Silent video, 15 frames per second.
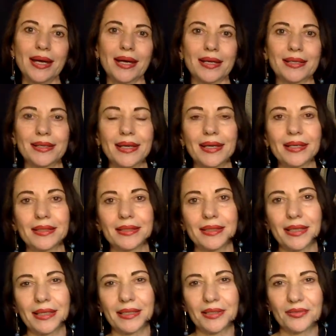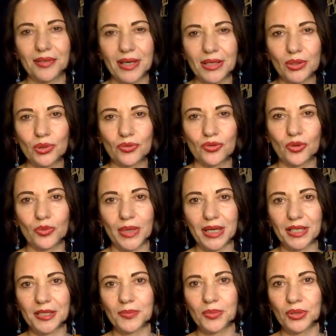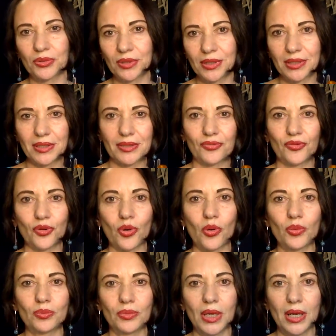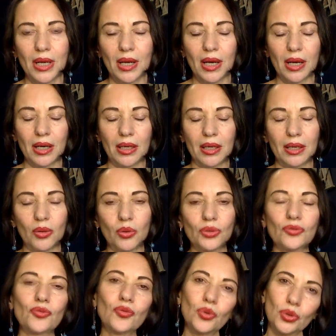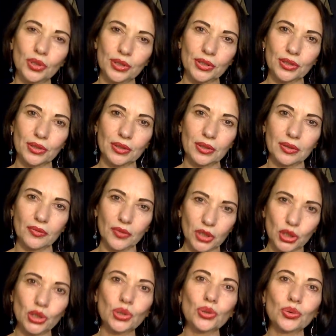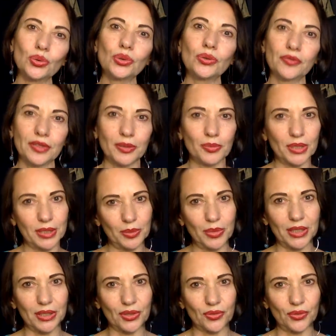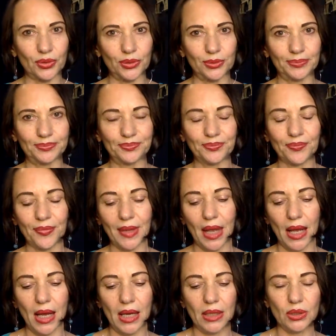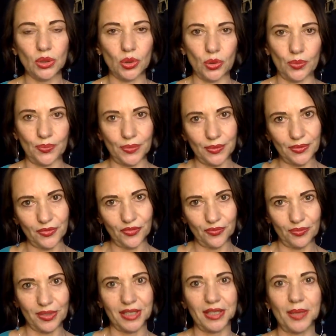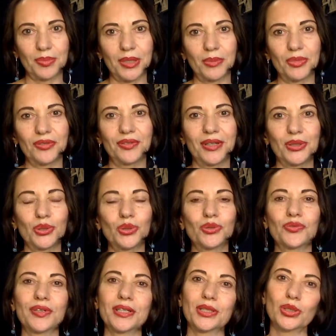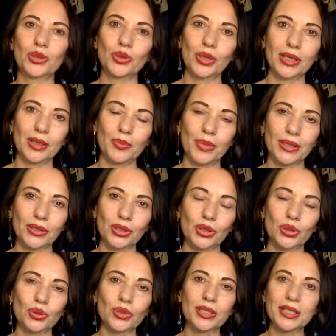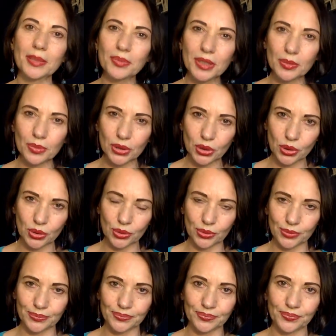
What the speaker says: connect and advise you from my experience from on which tool will be the best for you. So step number one, you invest in your Colourpuncture tool. Step number two,